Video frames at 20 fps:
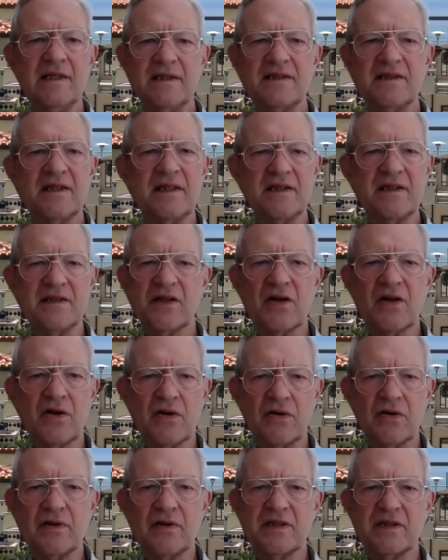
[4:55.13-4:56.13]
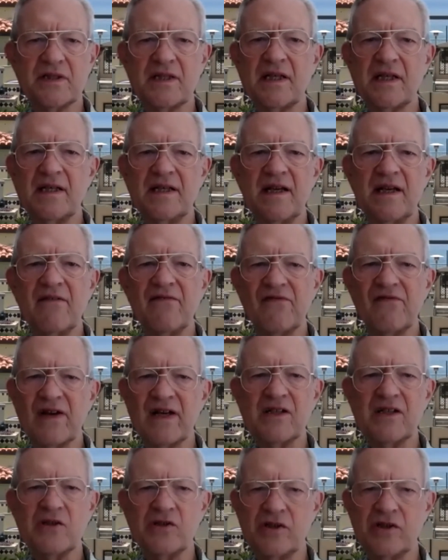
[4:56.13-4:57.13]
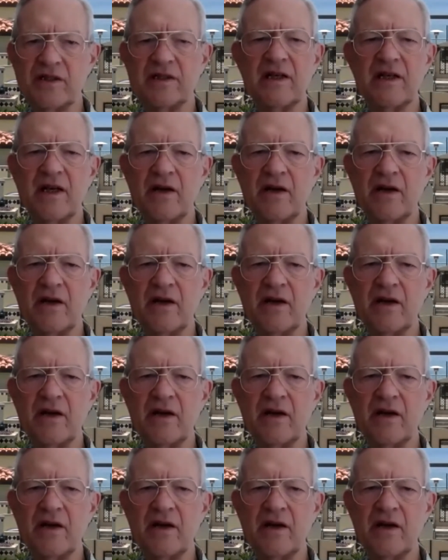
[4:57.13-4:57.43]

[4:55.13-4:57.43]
since currency deflation